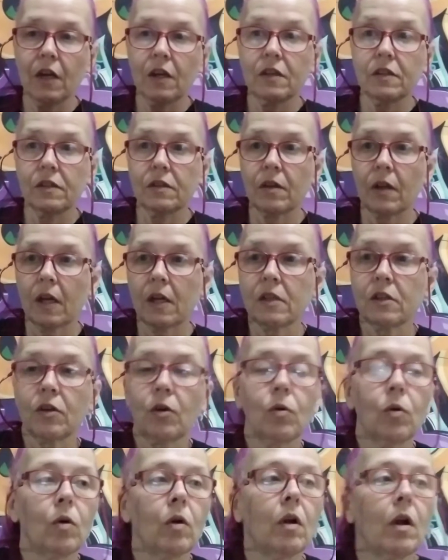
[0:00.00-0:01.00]
So that's
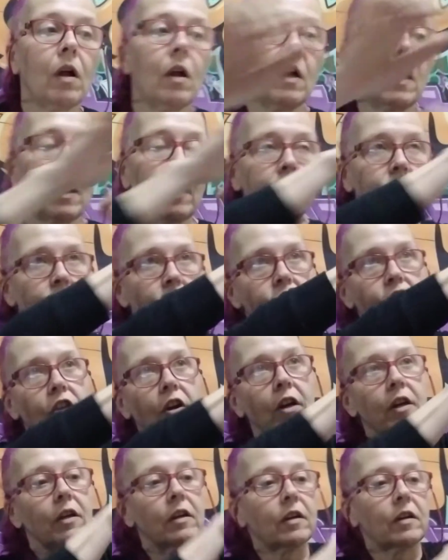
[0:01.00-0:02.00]
cool. I'll have to
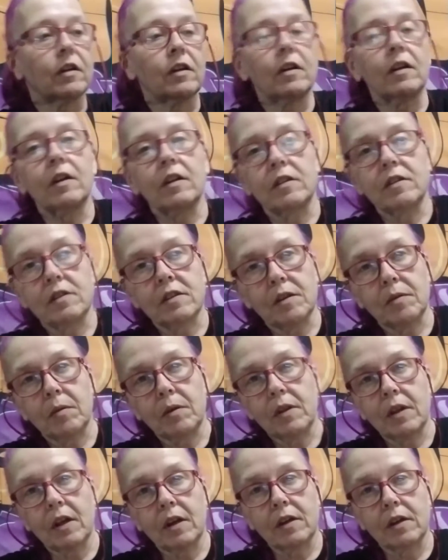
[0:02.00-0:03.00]
check and see
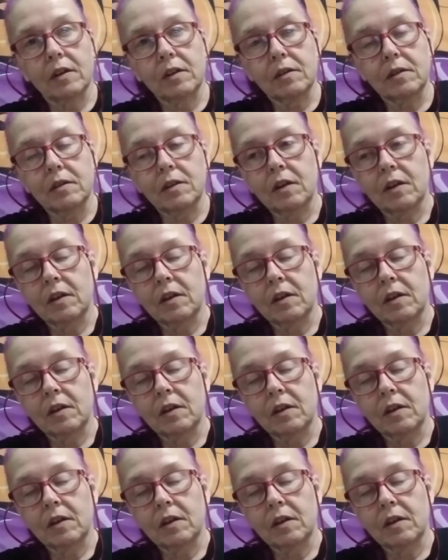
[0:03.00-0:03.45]
what that is.